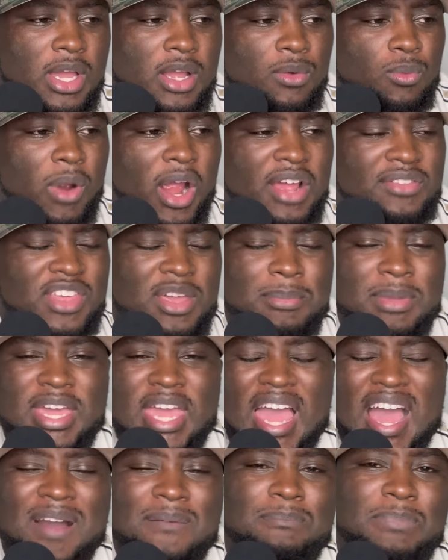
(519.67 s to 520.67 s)
Right? They may
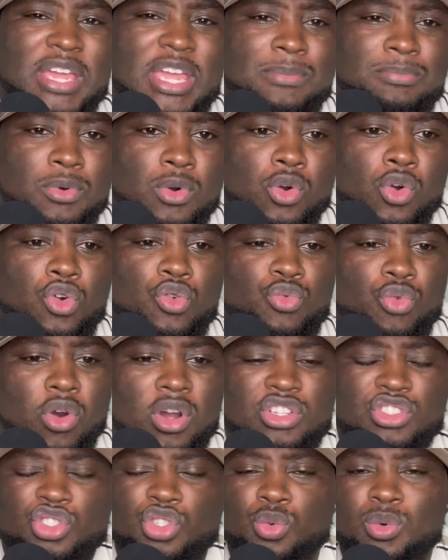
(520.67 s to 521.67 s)
have people who
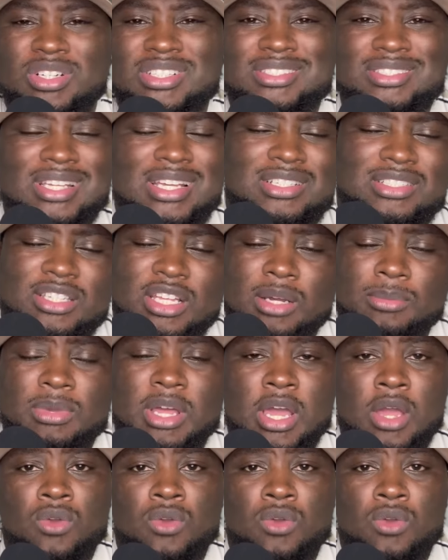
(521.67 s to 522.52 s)
want to assist them.